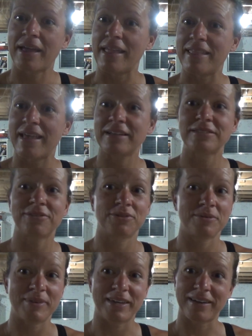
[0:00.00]
And that's
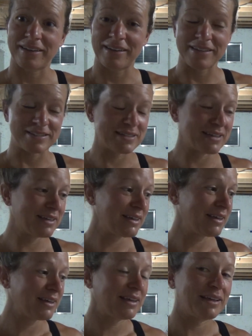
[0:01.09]
only because
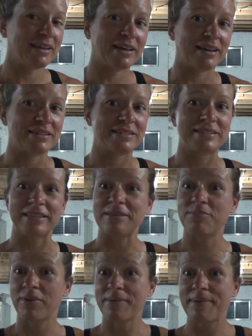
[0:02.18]
I
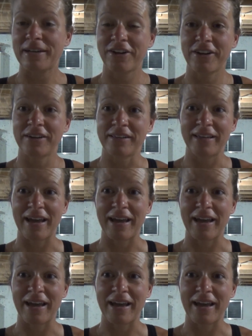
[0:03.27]
sleep way better.